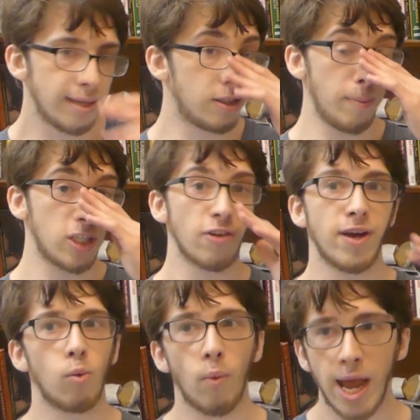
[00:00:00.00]
Dimitrov
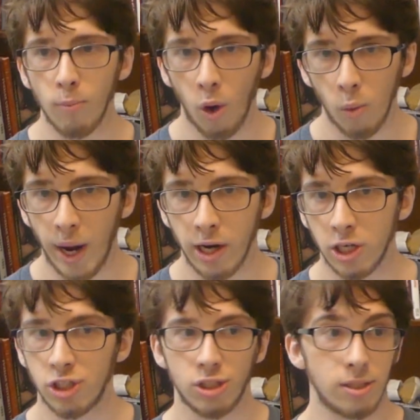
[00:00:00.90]
hit way more
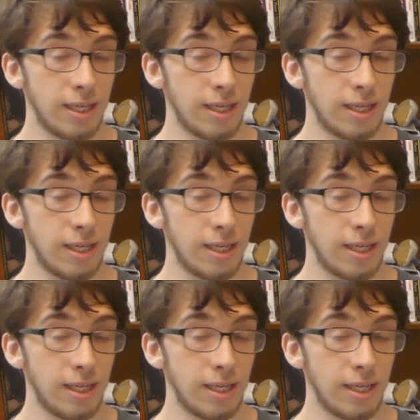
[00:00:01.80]
winners.